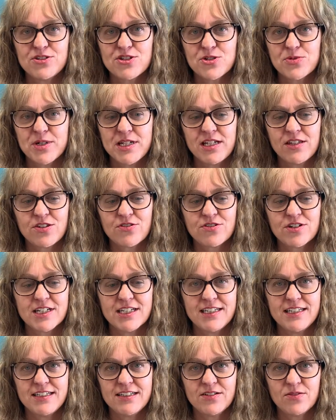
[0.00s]

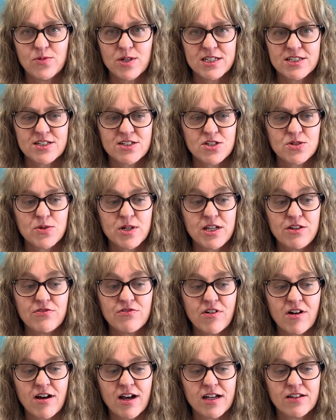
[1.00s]

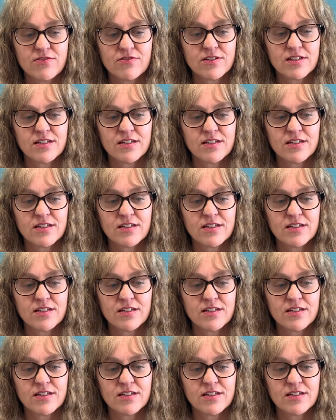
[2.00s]
23:1-25.